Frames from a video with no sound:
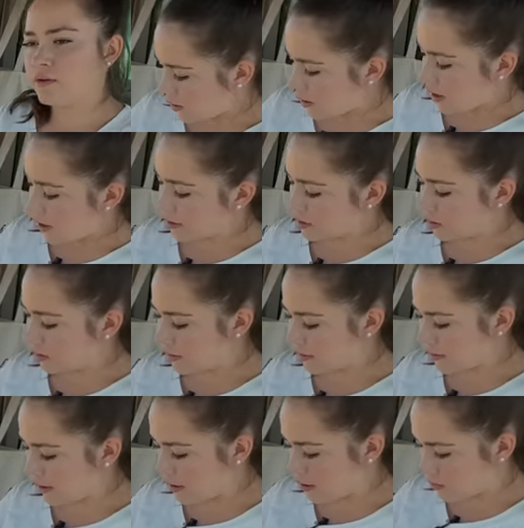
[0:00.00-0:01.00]
idle it
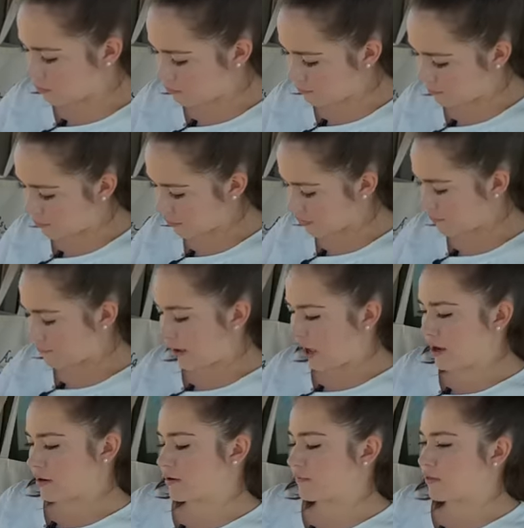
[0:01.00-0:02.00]
down, put the
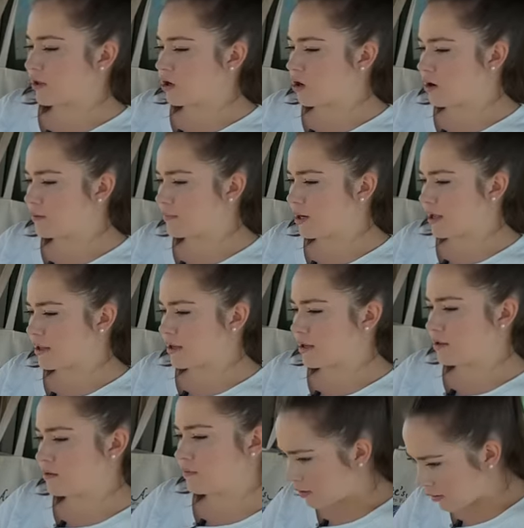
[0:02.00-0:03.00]
back of the combine
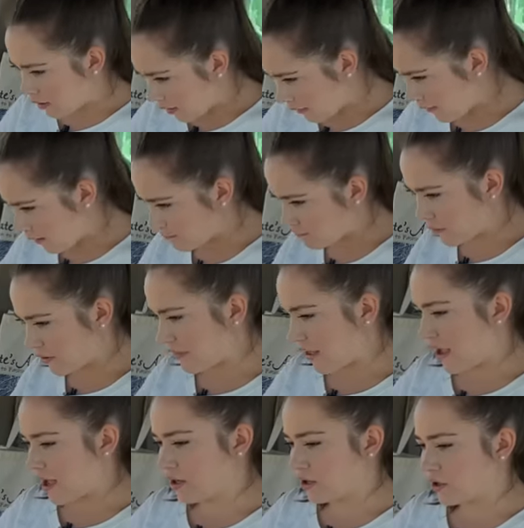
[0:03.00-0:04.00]
in, and then put the
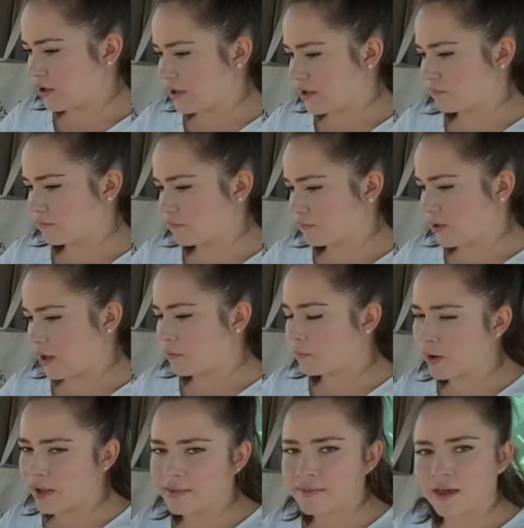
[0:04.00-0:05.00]
header in, and
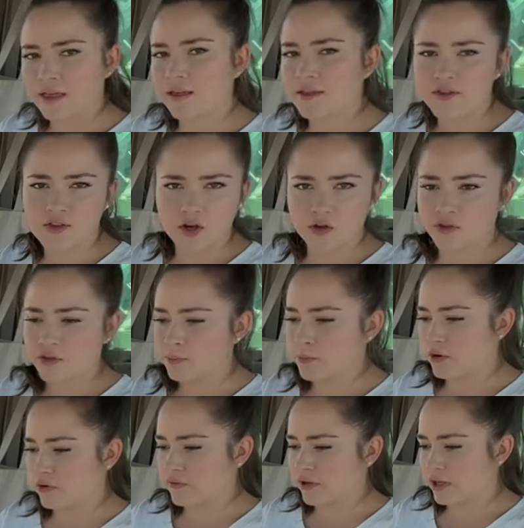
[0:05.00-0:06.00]
wait till it starts
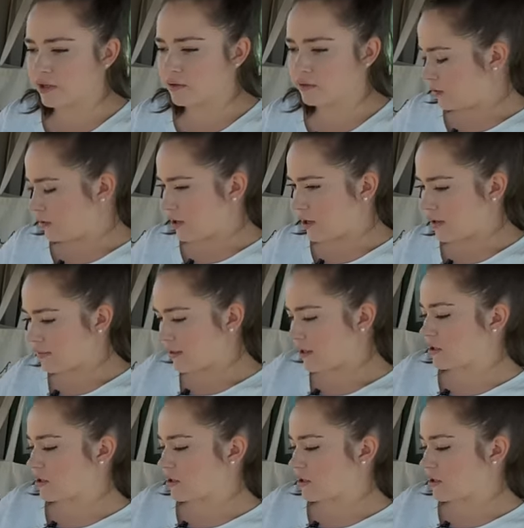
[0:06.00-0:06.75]
moving, and then